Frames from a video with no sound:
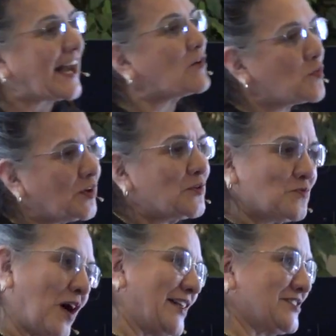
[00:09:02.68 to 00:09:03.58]
and I
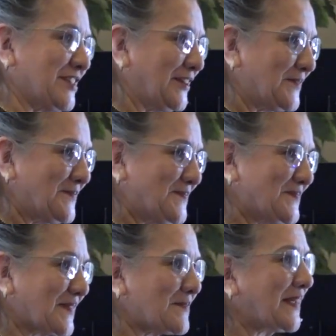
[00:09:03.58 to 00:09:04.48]
wouldn't want to,
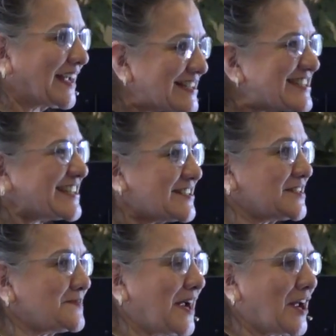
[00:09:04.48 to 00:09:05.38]
because this
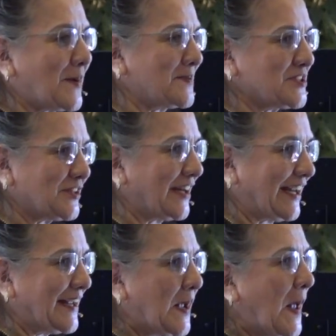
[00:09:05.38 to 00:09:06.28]
is my
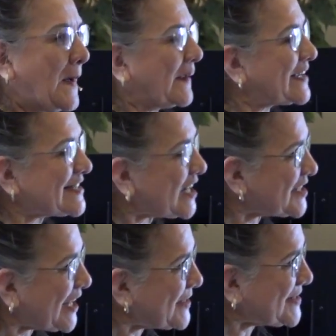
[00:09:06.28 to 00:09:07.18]
opportunity. Because
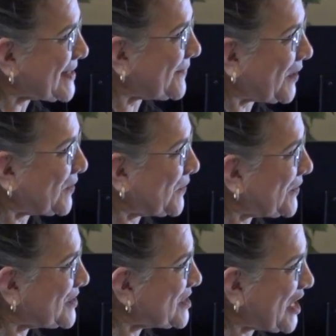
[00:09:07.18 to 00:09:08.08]
I'll tell you something, when
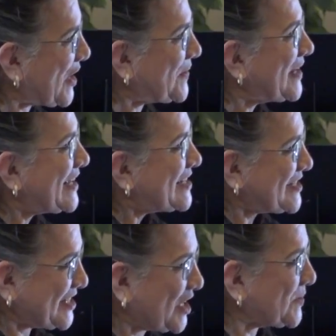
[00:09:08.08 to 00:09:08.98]
Reverend Joe
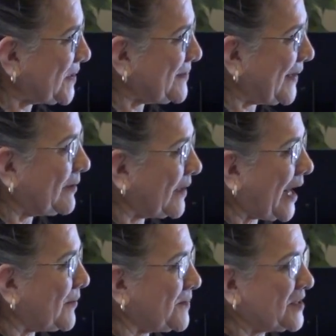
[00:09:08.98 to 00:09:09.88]
shared with me
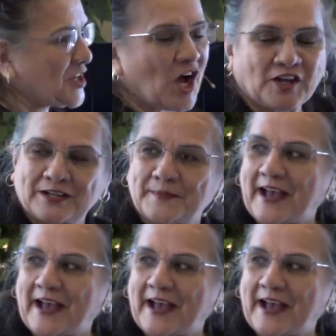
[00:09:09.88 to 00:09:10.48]
what I would be talking